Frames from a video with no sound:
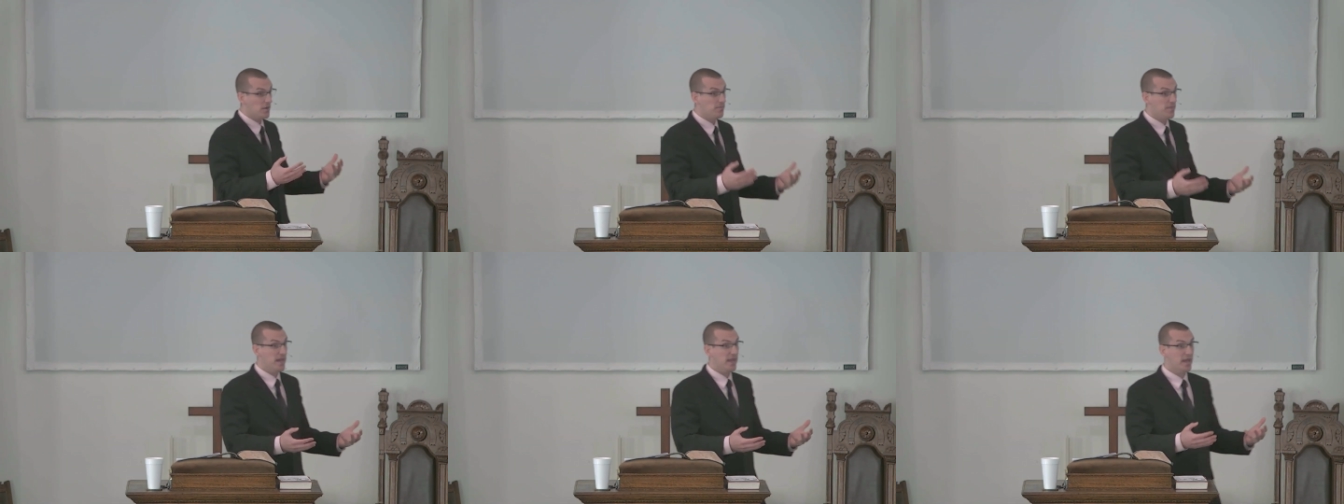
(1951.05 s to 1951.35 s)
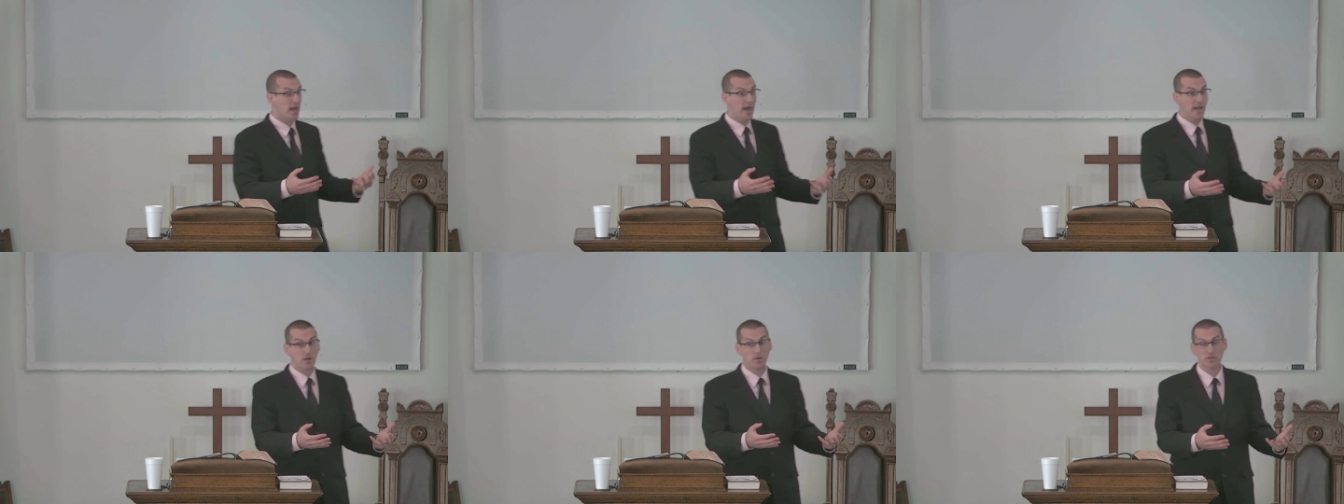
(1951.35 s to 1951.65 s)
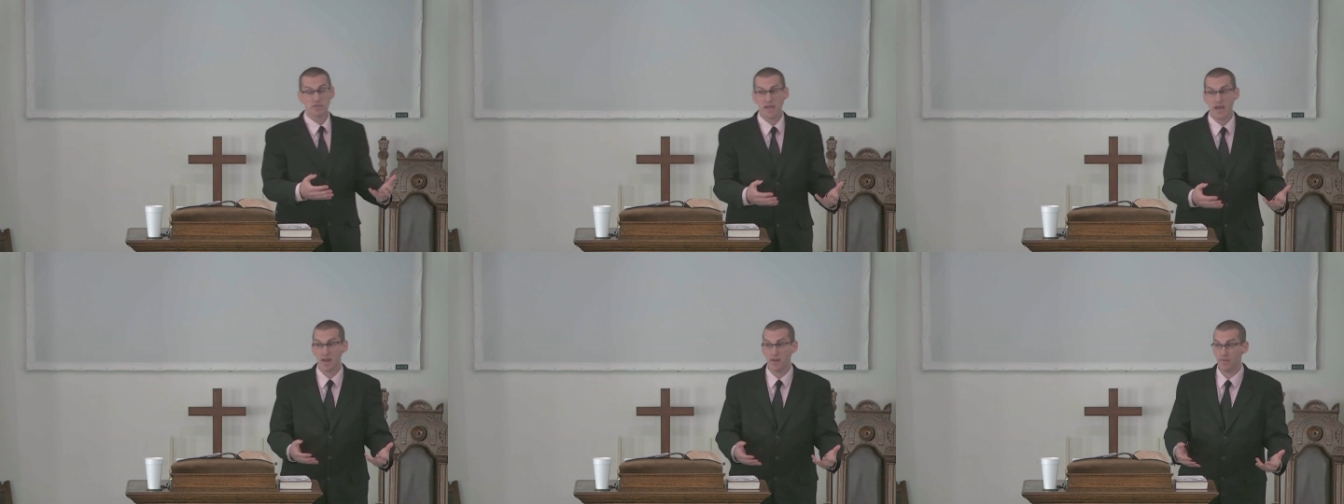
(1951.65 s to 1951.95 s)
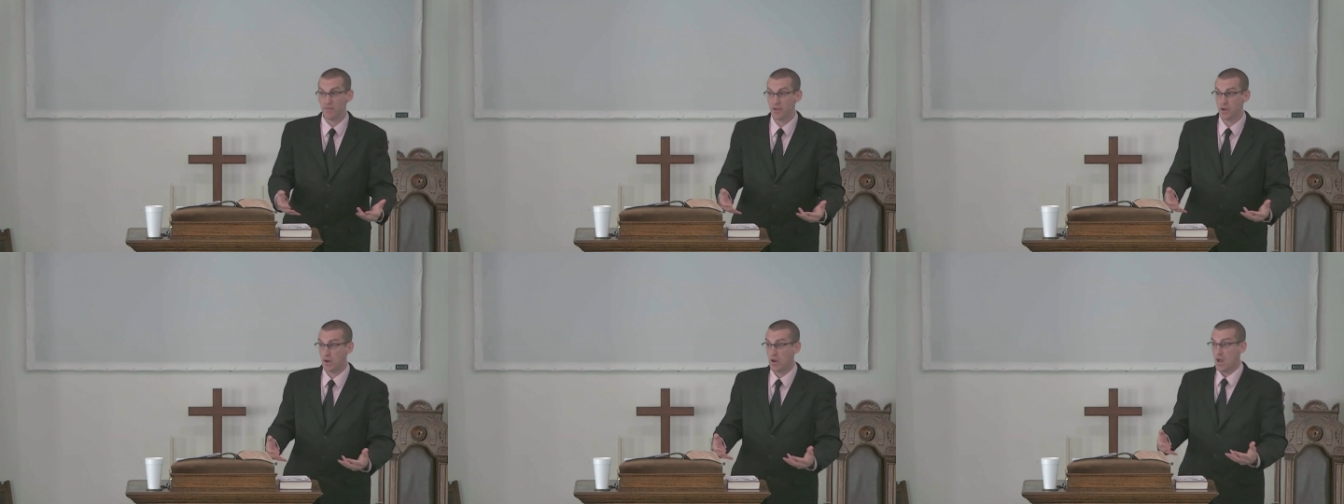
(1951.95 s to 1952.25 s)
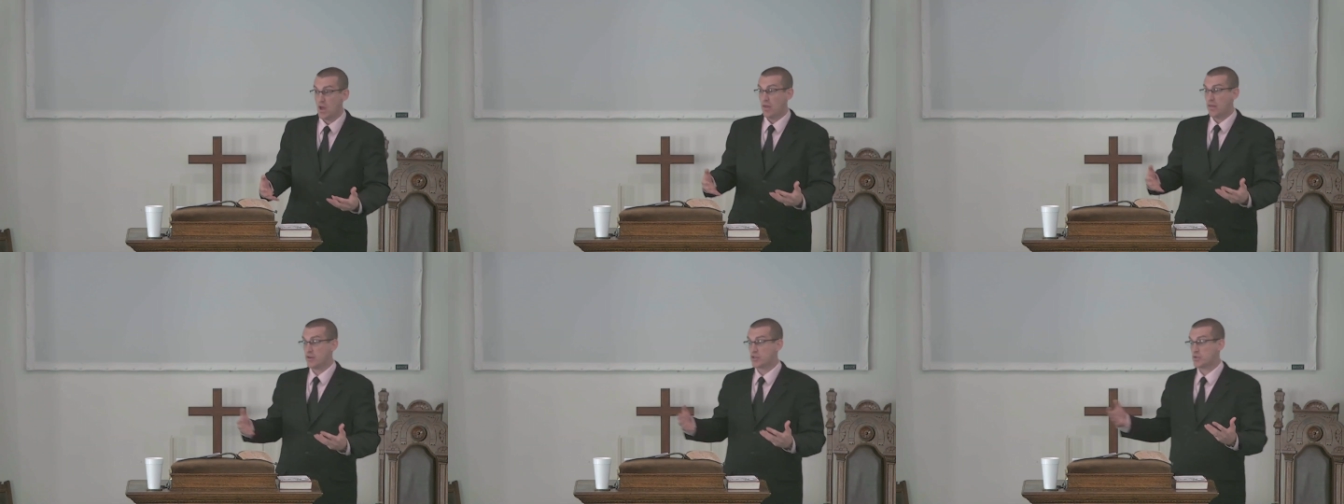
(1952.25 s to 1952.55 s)
Some make idols out of
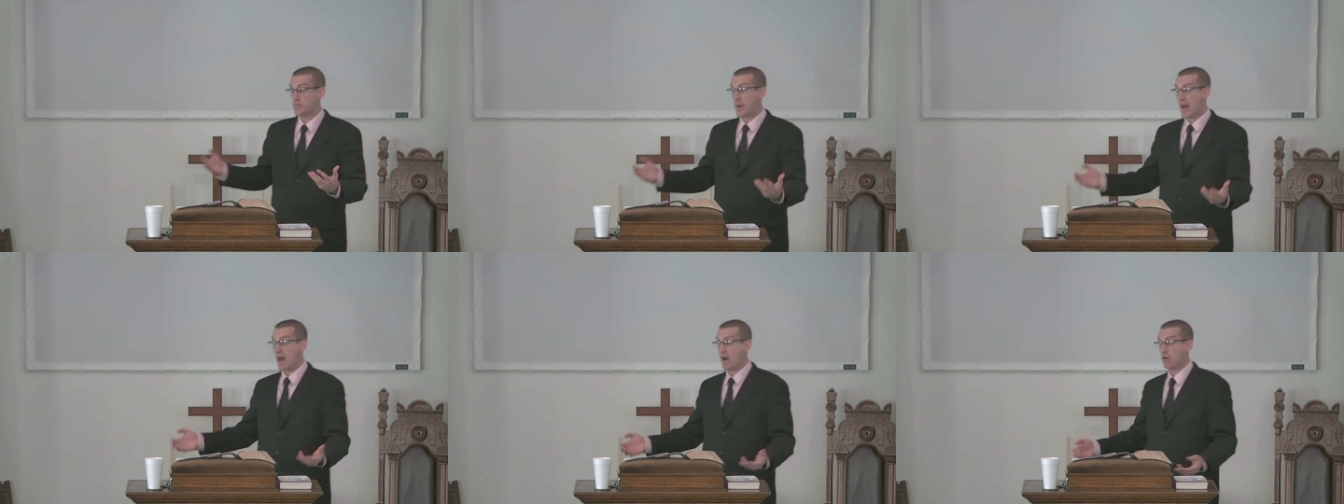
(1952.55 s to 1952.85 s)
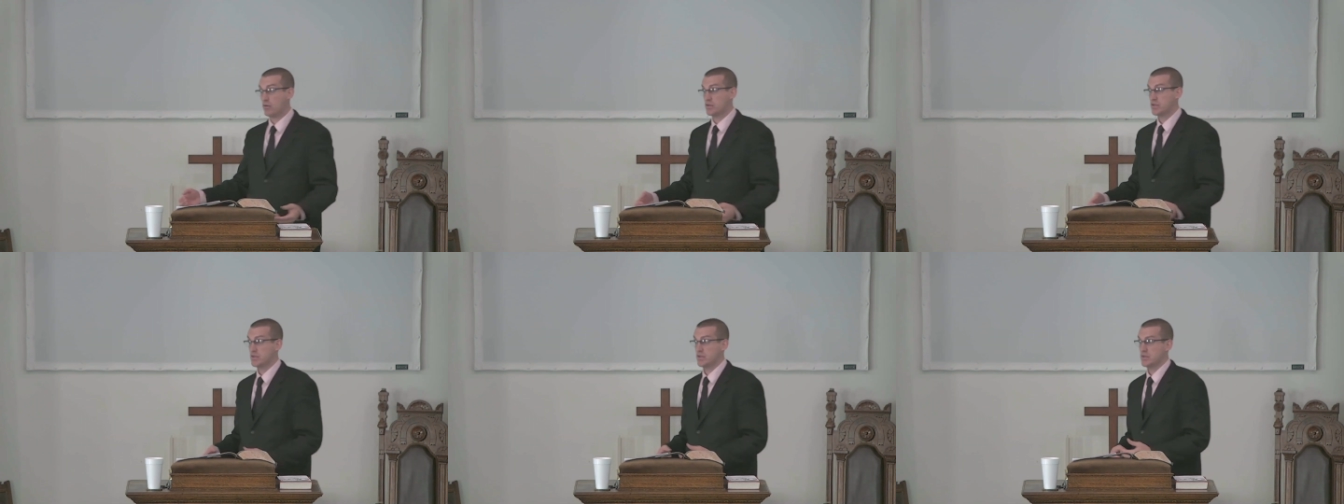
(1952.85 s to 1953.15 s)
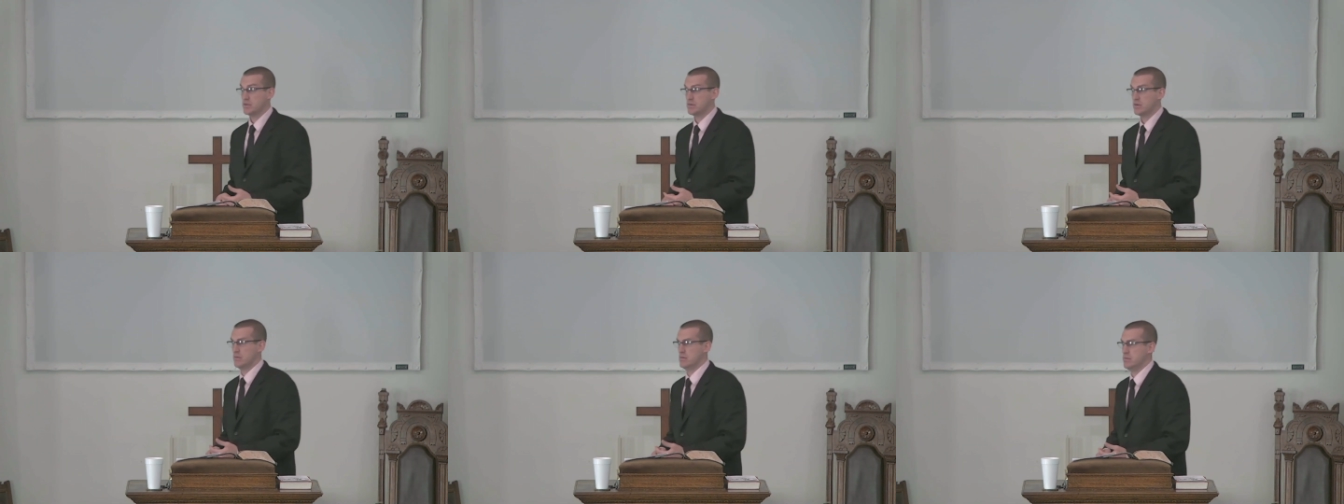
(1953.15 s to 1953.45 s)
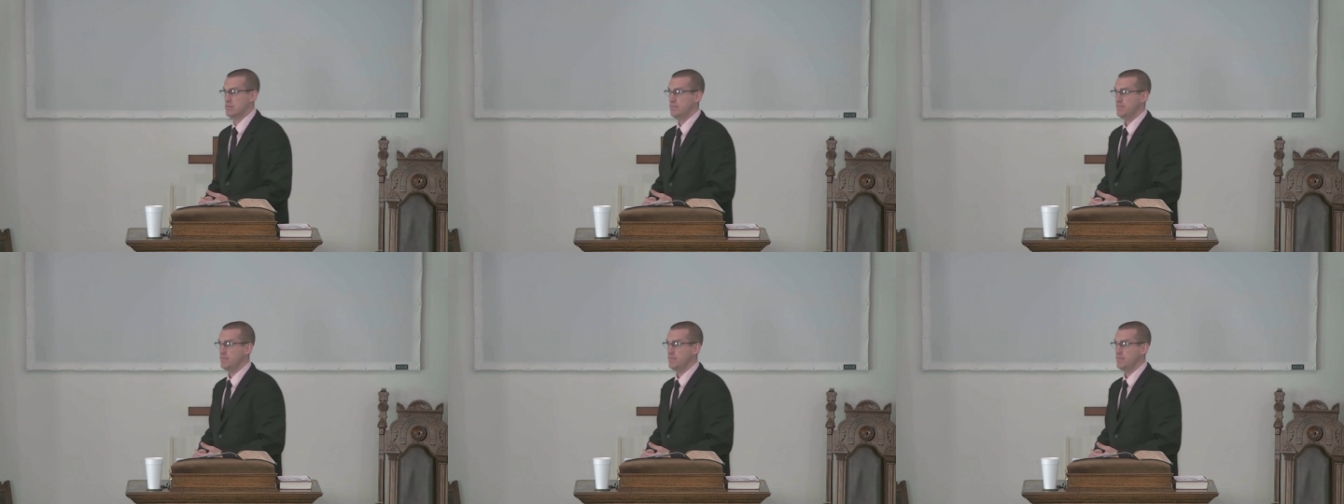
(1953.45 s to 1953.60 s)
their, their spouses.